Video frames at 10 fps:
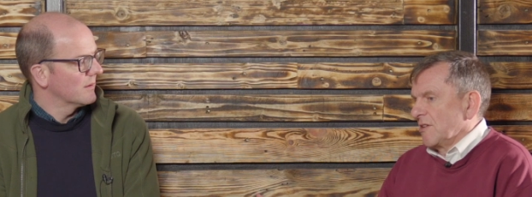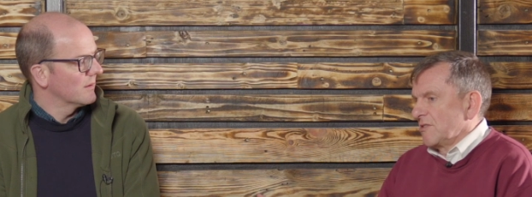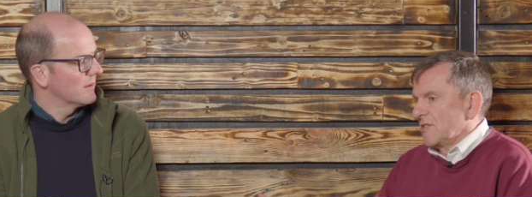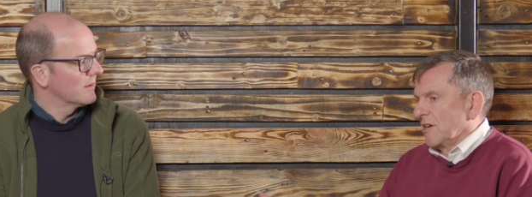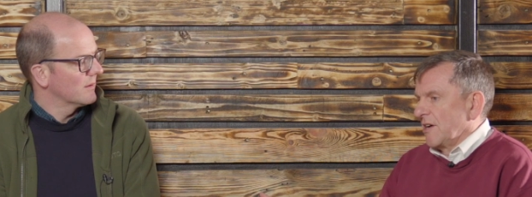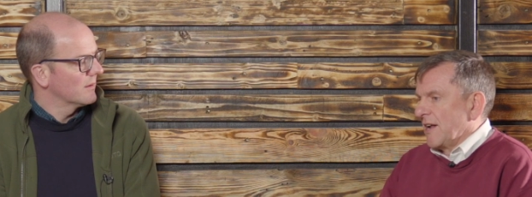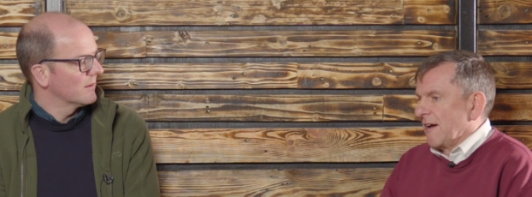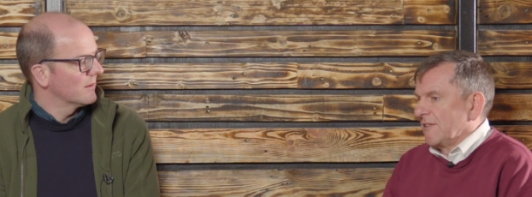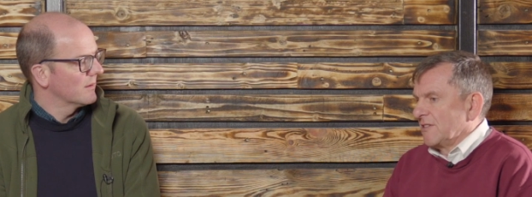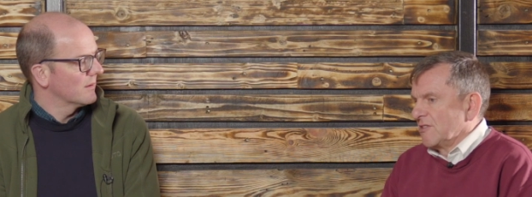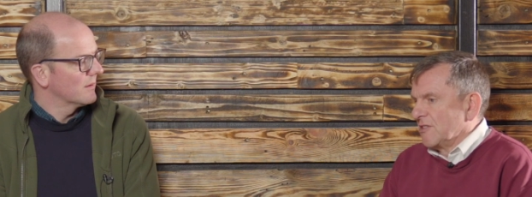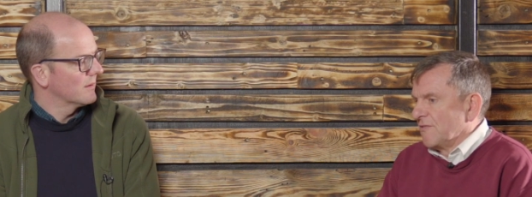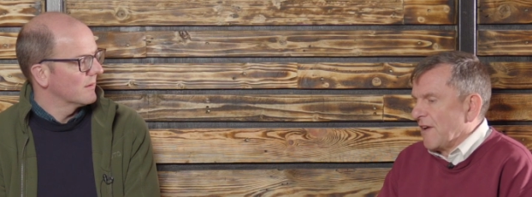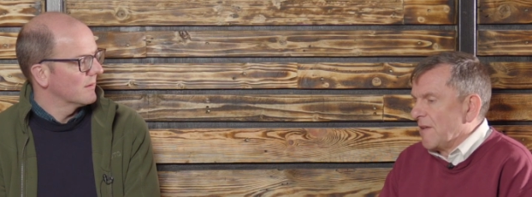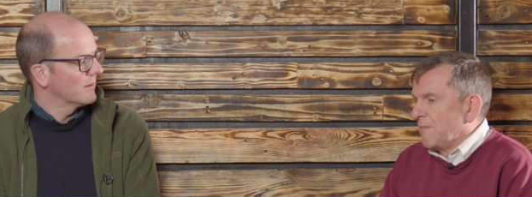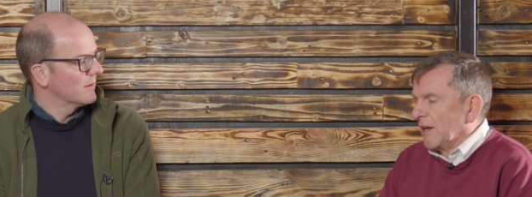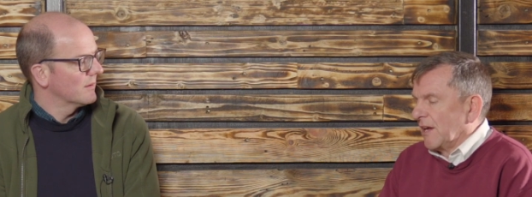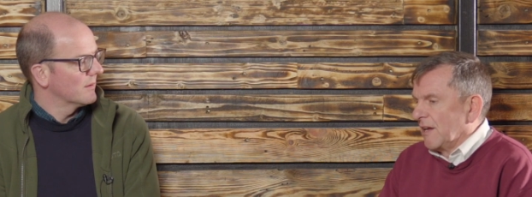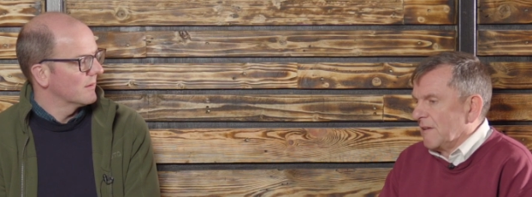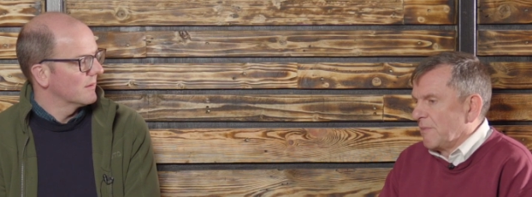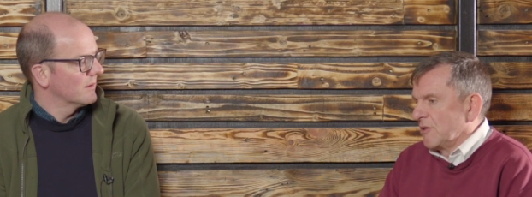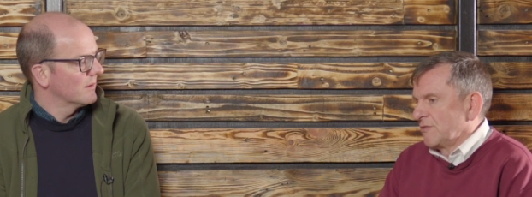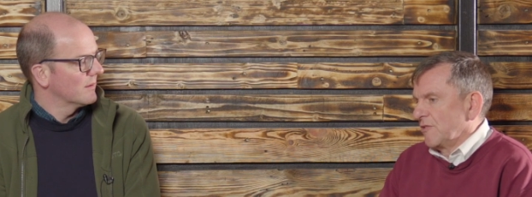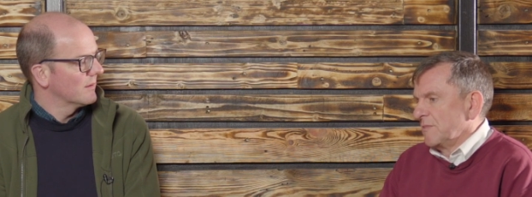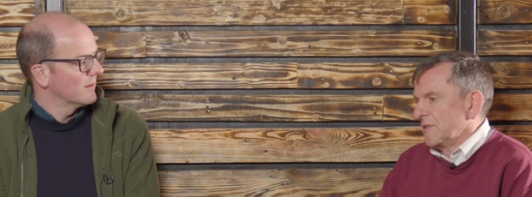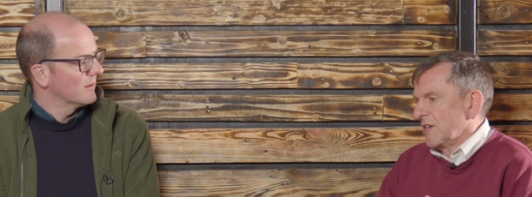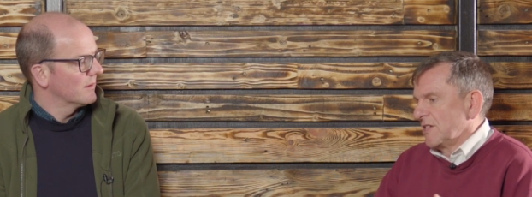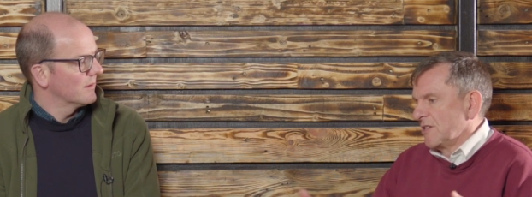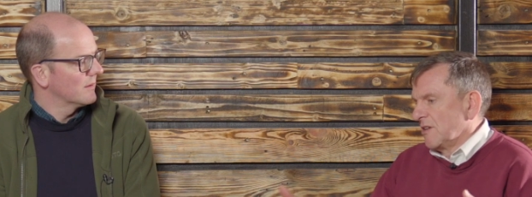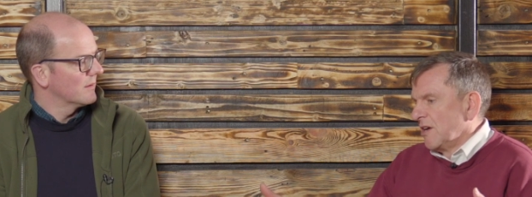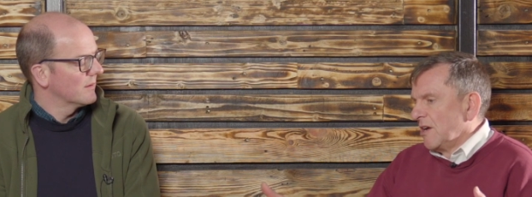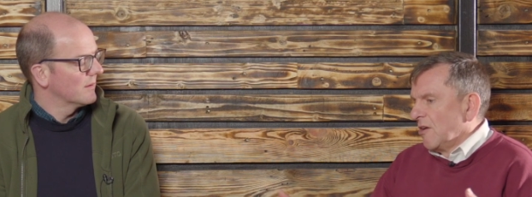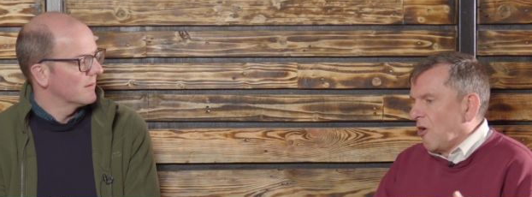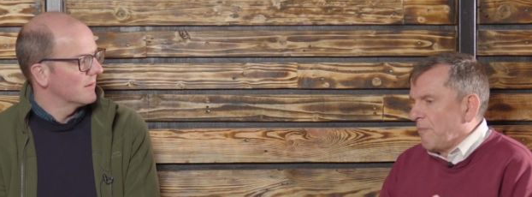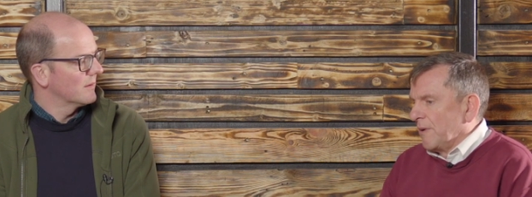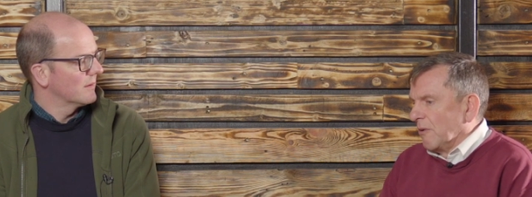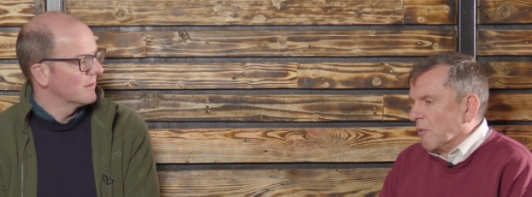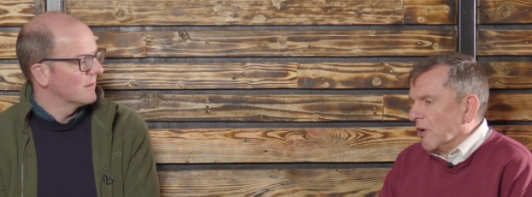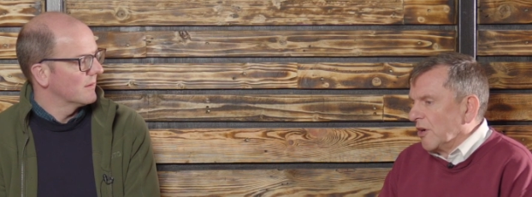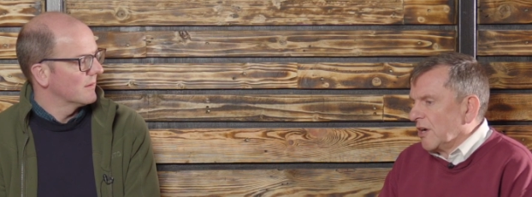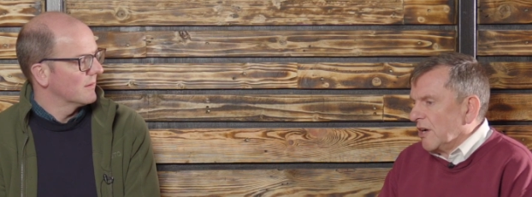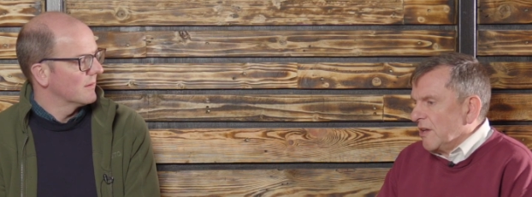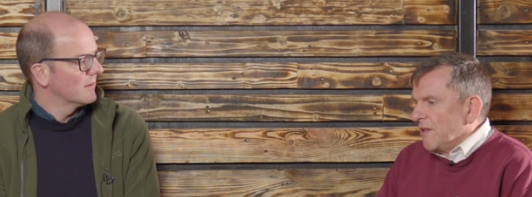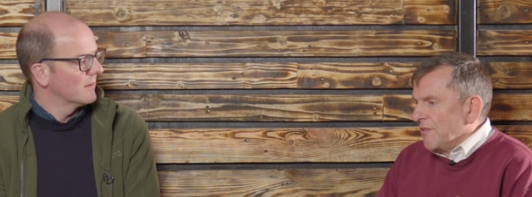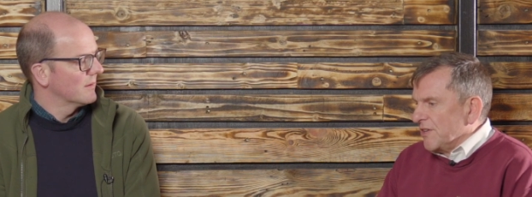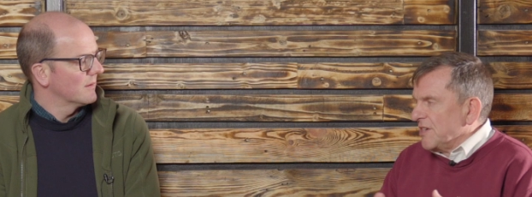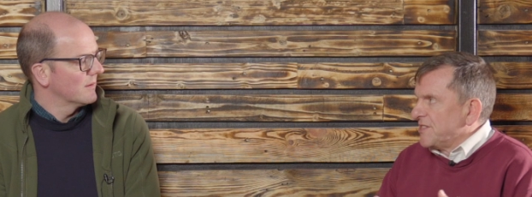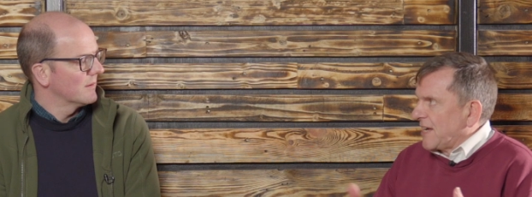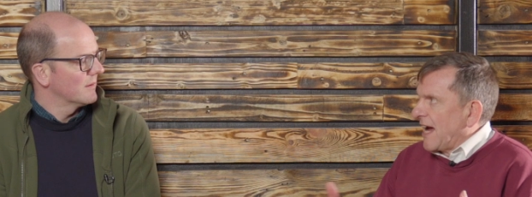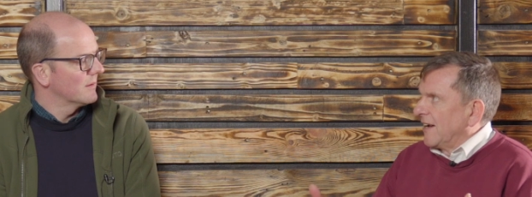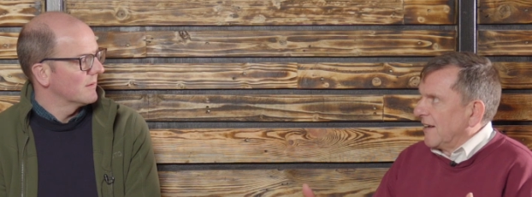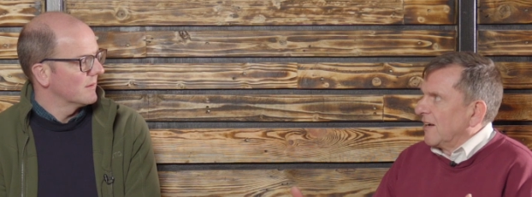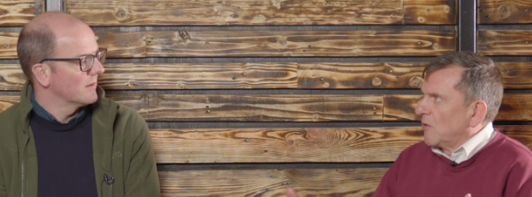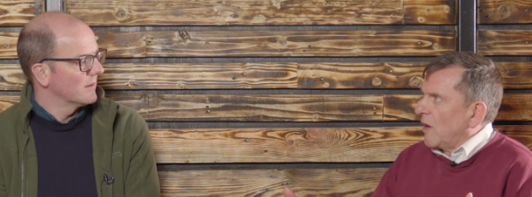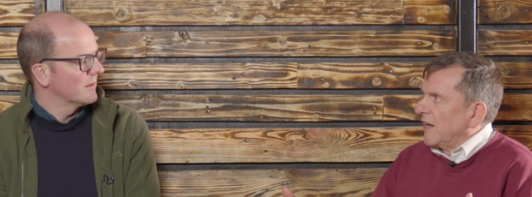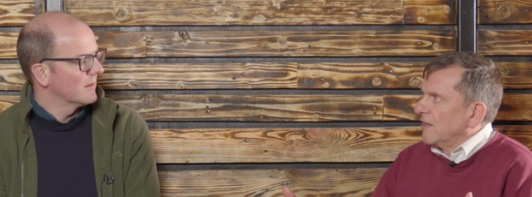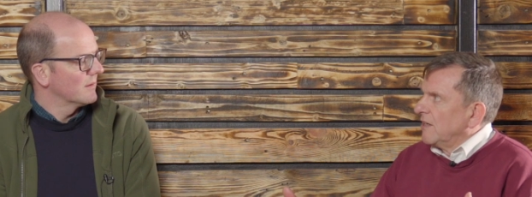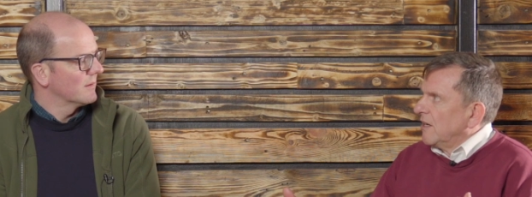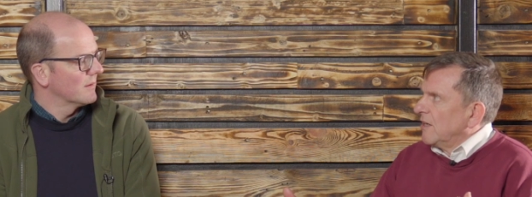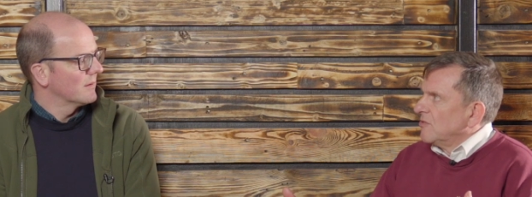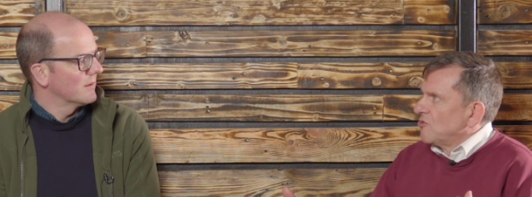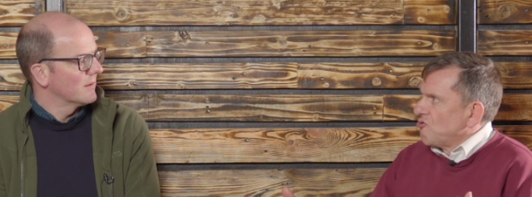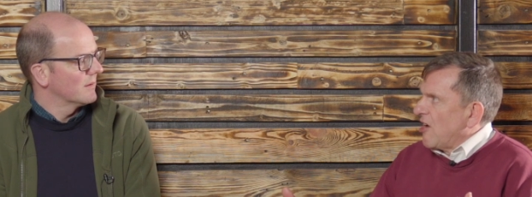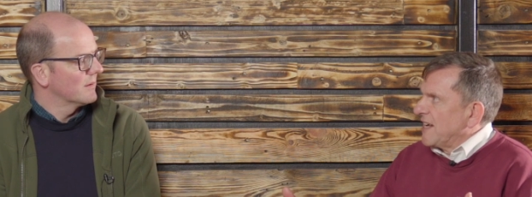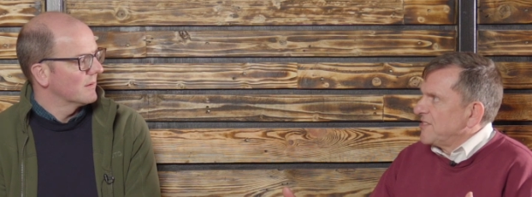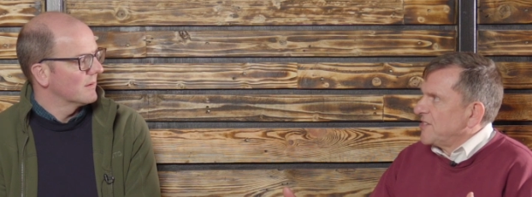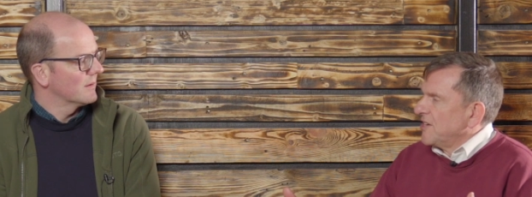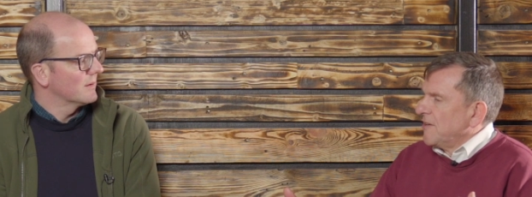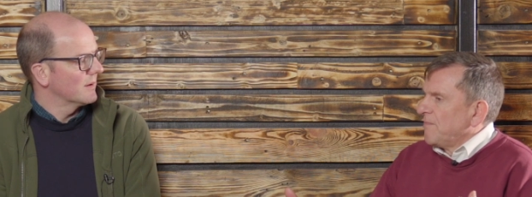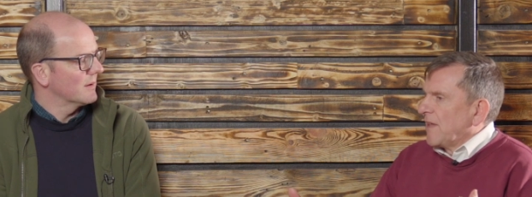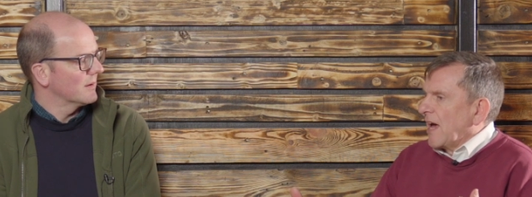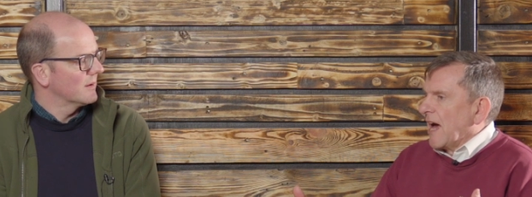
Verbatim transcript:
Speaker 1: that uh, are now developing in post fermentation hopping work, the yeast can get quite stressed, yeah.